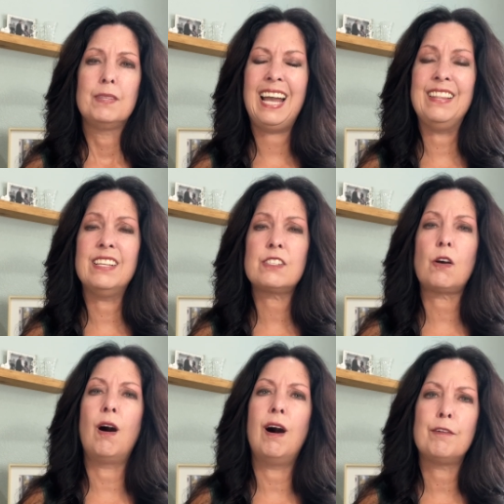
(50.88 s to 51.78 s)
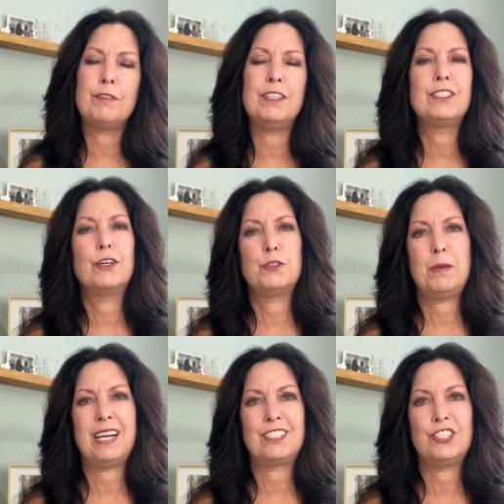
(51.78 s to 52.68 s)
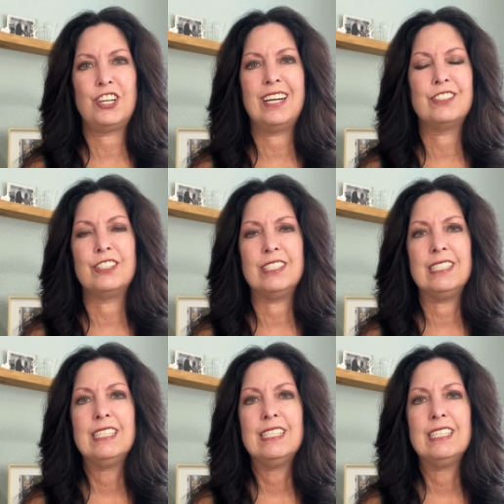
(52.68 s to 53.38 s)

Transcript: And this often goes back to childhood.